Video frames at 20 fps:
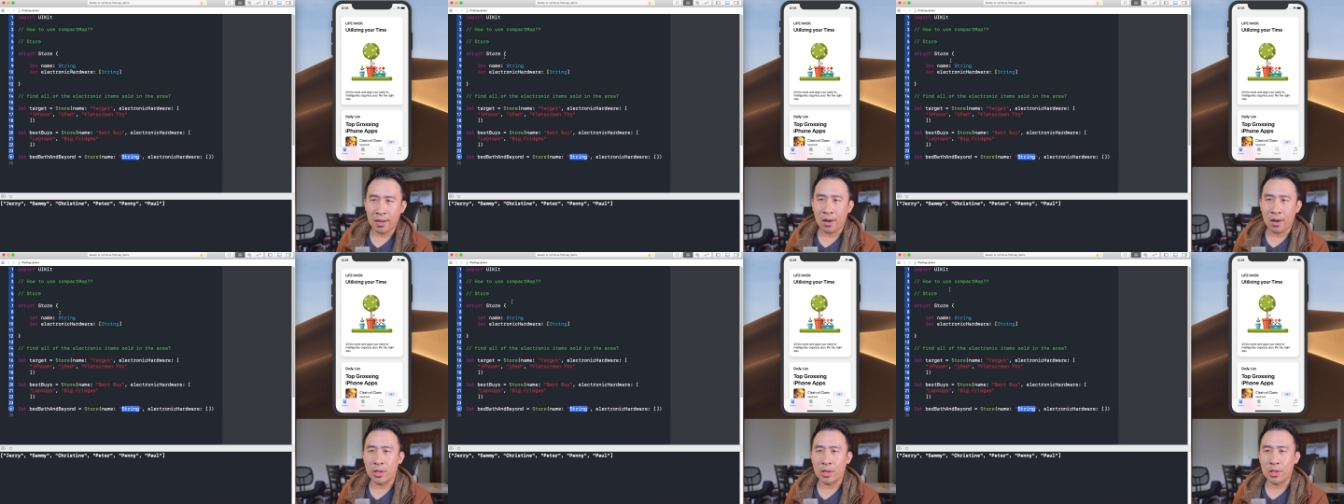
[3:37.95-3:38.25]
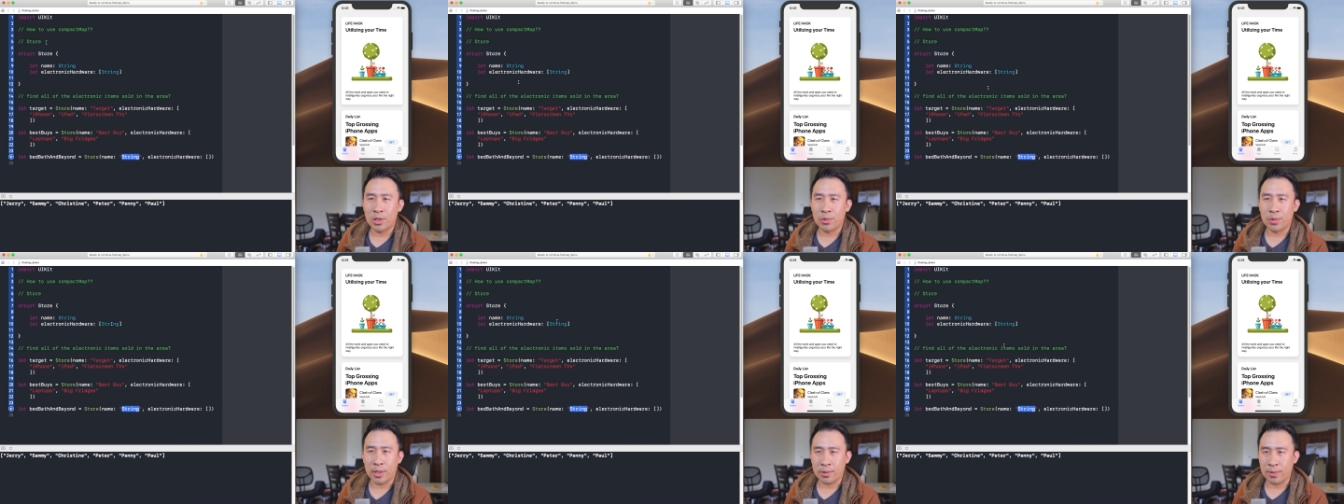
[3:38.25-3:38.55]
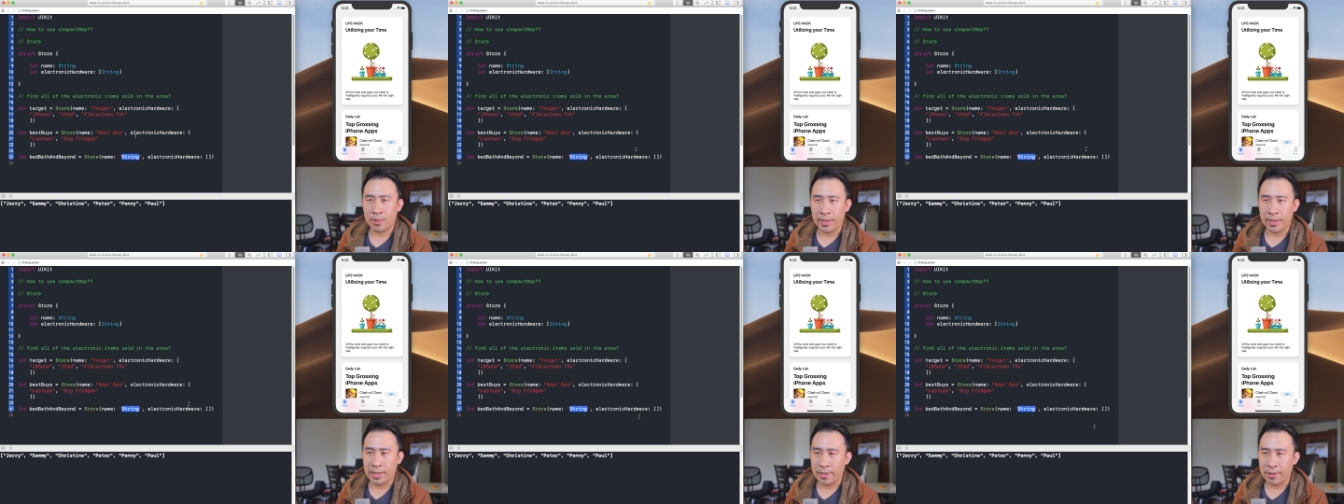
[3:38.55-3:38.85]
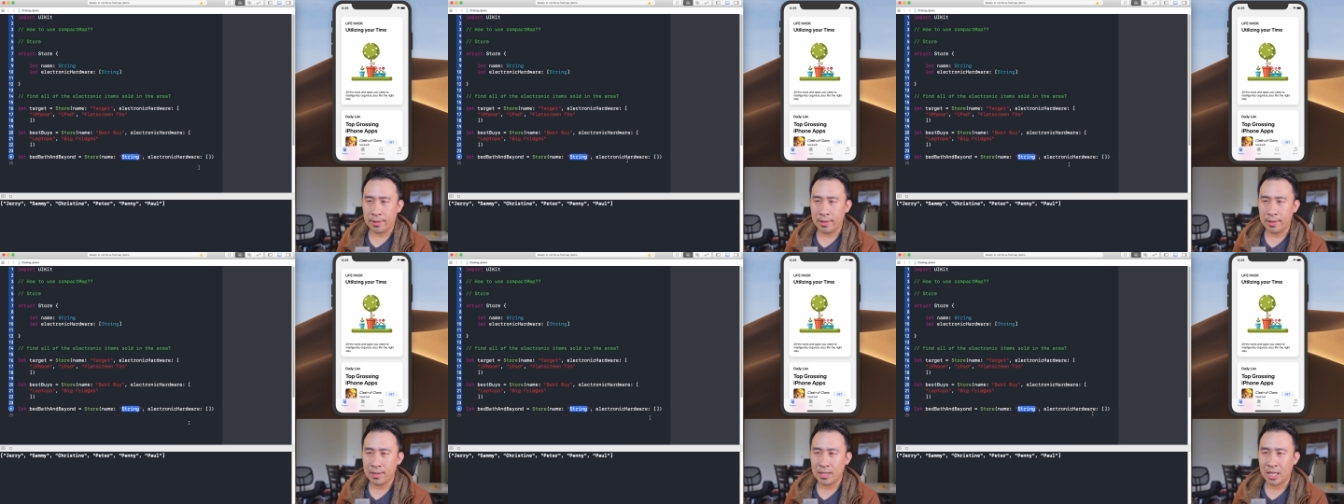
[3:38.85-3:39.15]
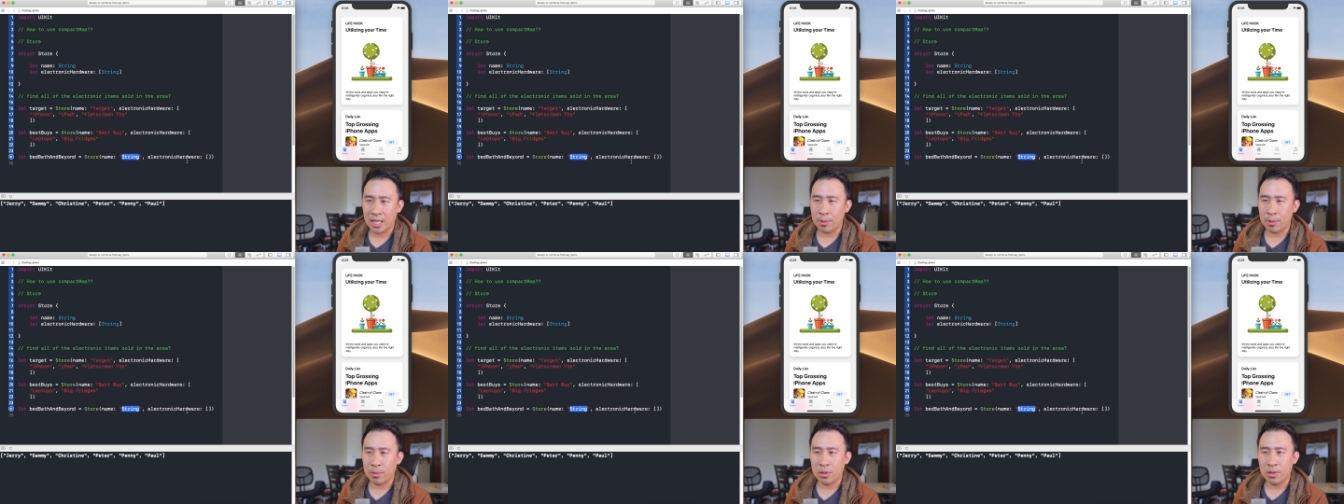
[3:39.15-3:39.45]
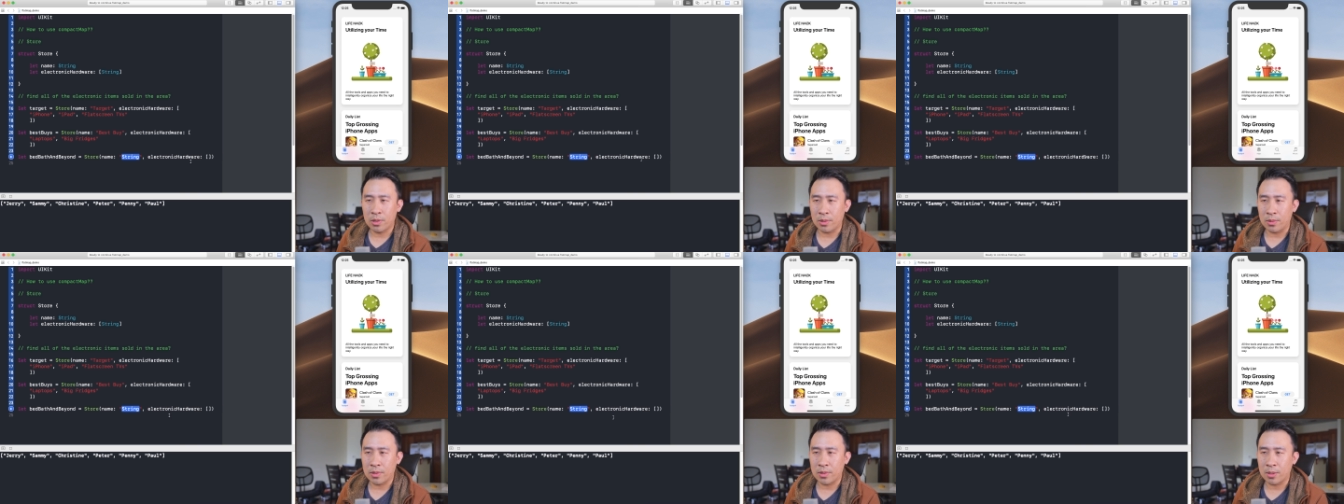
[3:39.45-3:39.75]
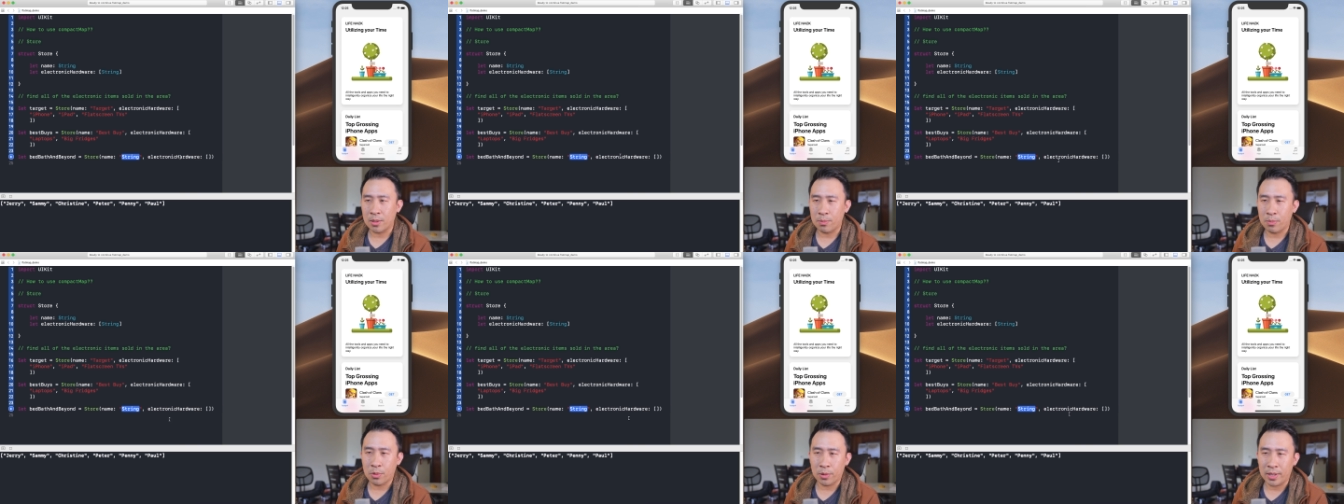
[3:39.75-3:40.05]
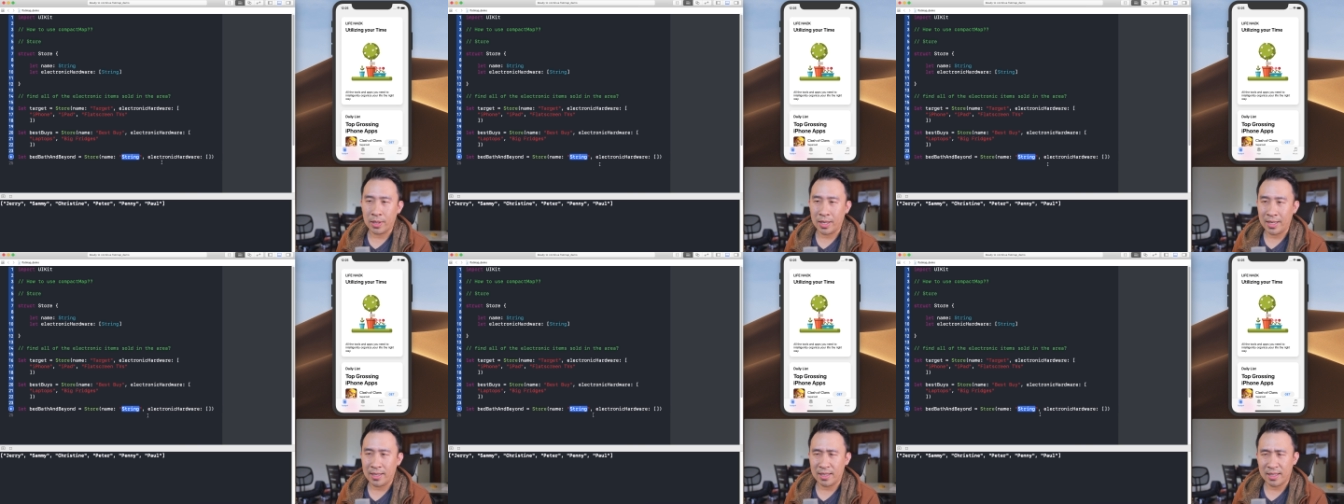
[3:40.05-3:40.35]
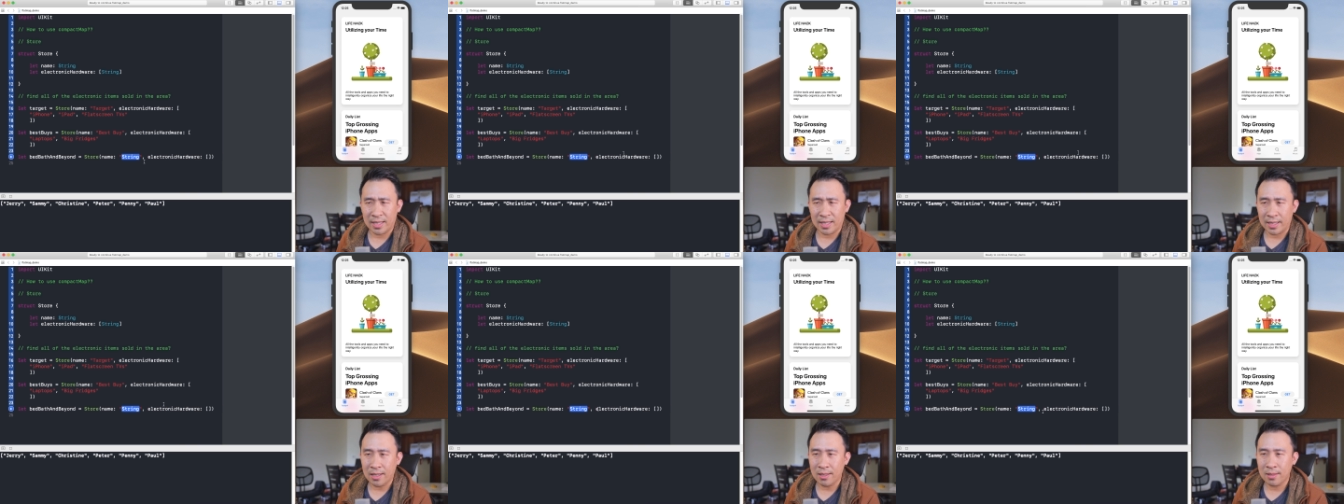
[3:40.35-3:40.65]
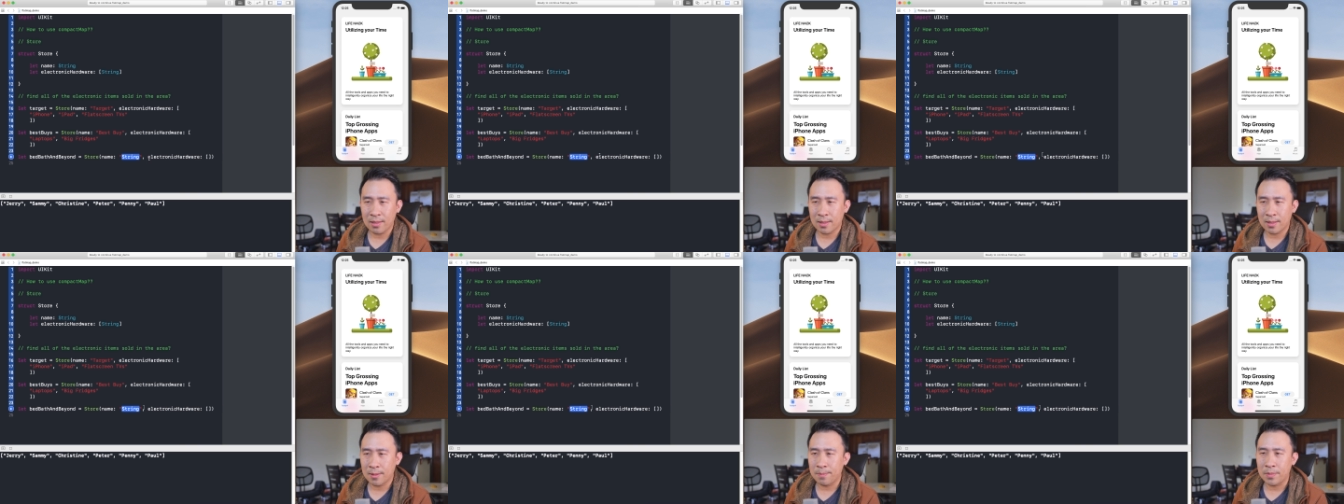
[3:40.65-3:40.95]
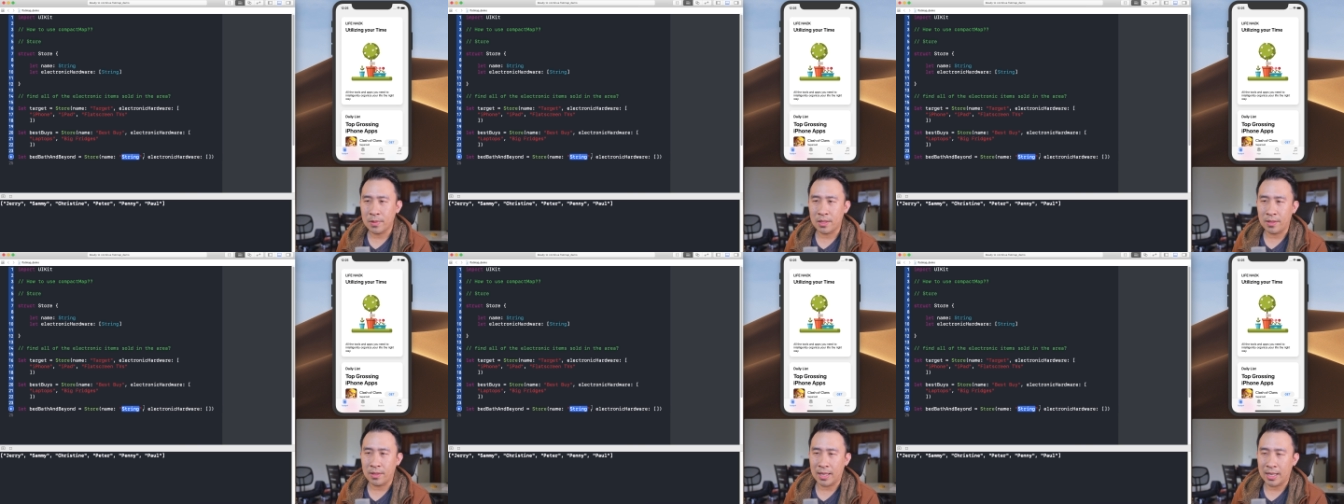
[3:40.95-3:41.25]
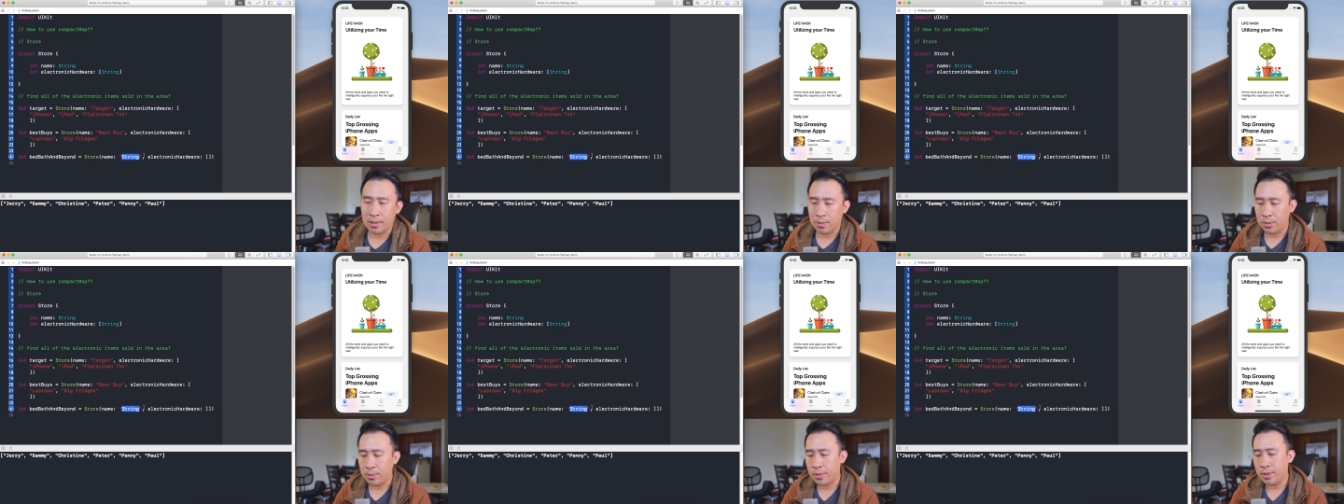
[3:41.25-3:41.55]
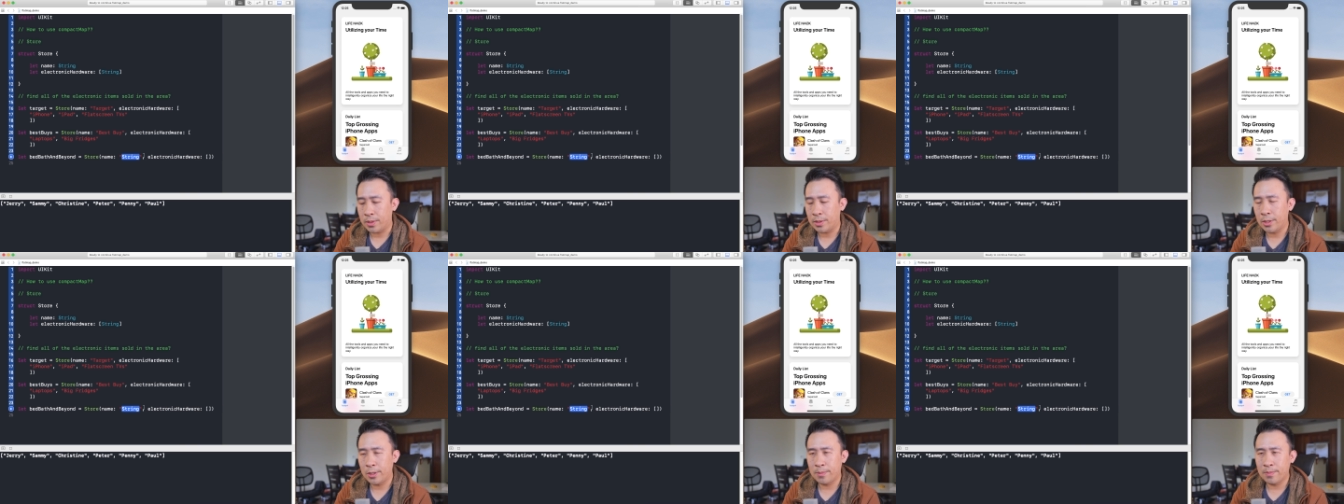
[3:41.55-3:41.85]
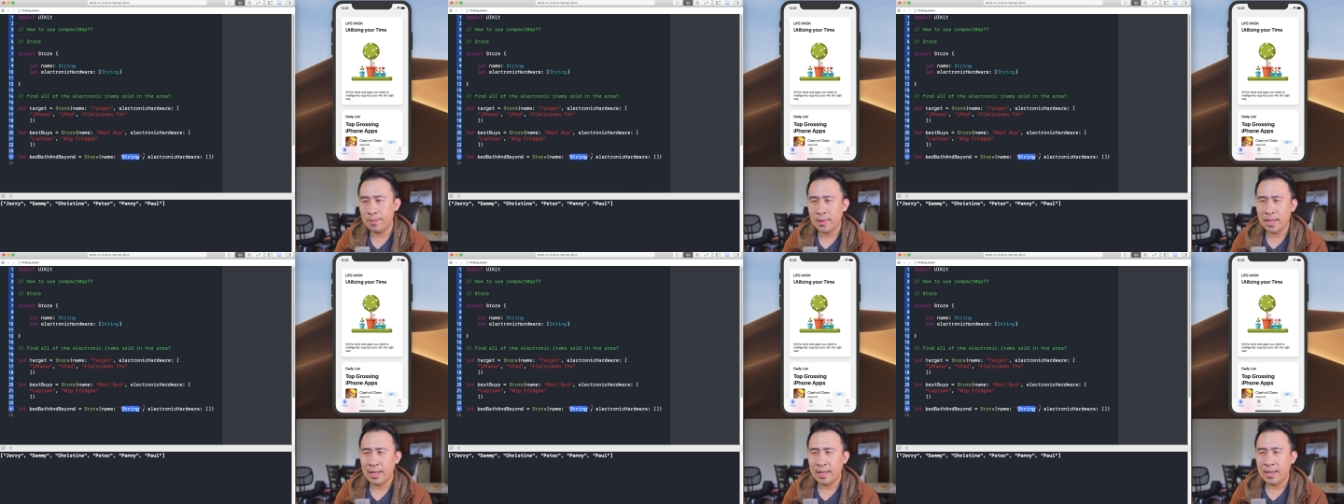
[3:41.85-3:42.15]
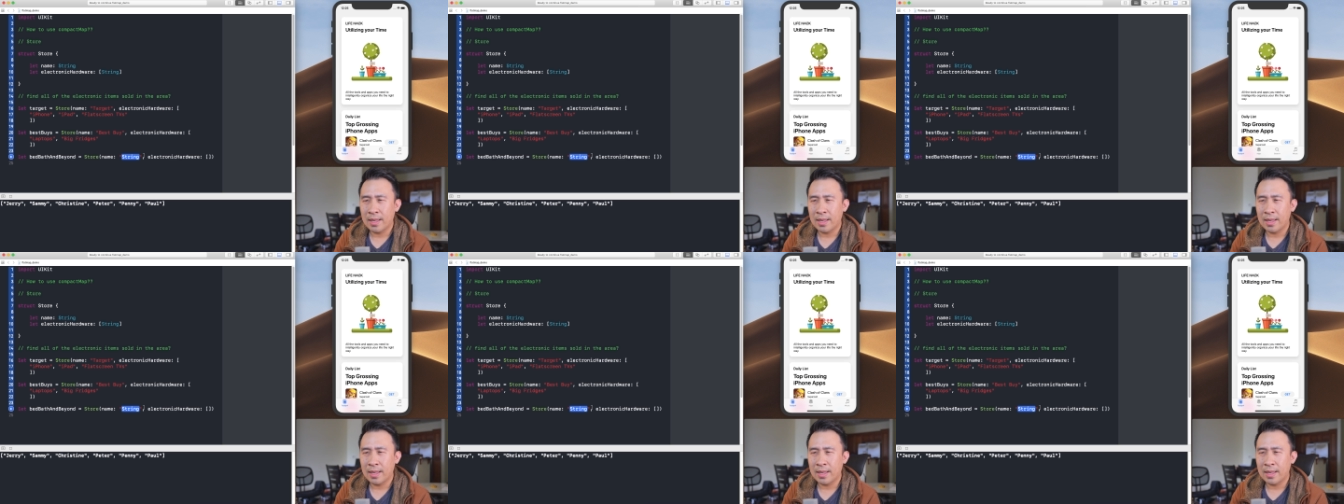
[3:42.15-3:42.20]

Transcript: our struct right here isn't able to support anything else. So that's what we'll do.